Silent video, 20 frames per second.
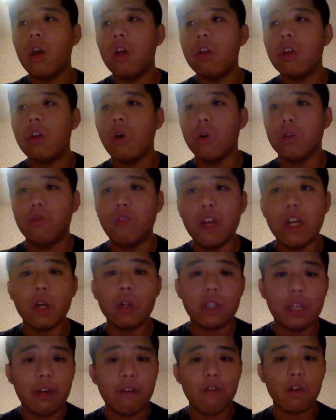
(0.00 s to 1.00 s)
those videos,
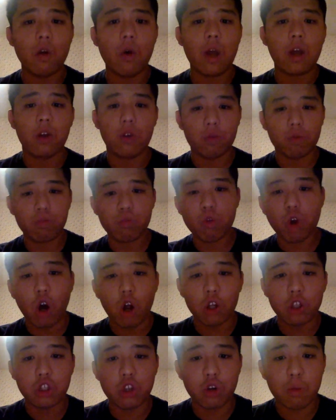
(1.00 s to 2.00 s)
even though I
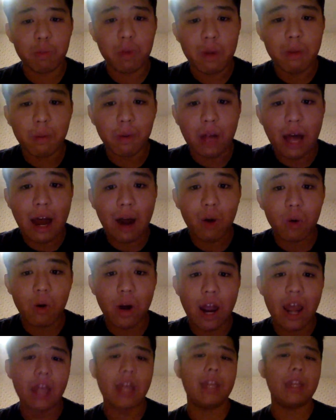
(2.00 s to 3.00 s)
called certain people out,
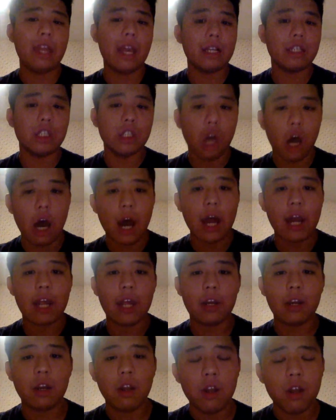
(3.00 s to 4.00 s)
right, and they saw it and